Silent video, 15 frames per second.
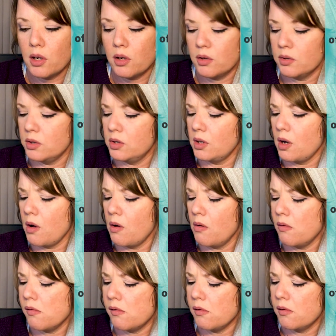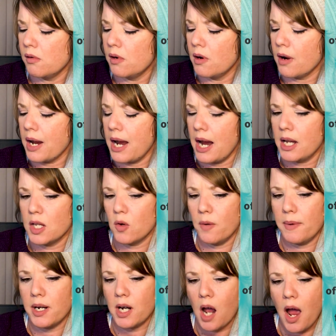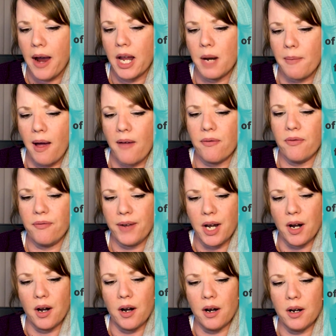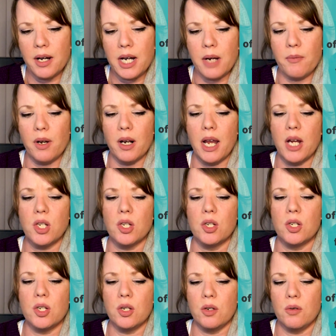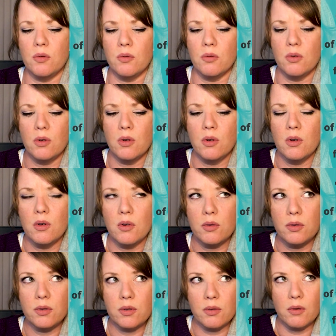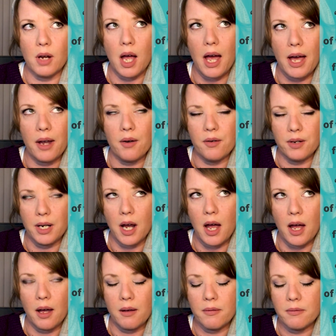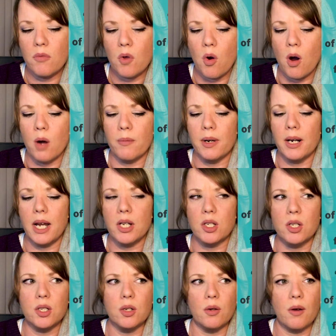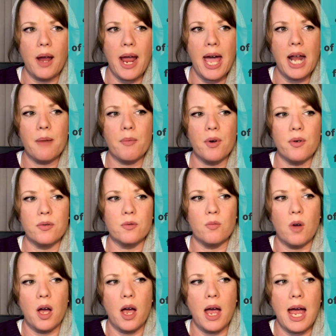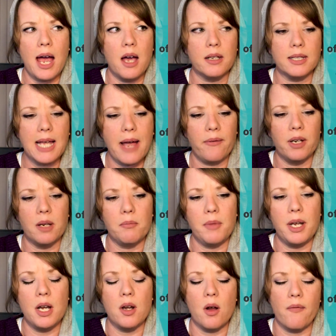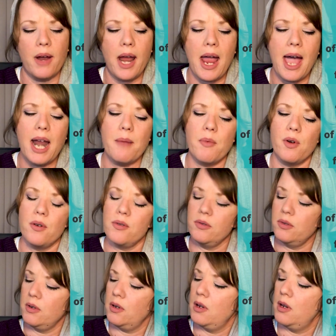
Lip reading: So, okay, so we've been talking about fear in relation to God or Yah, or in relation to animals, us having dominion over animals.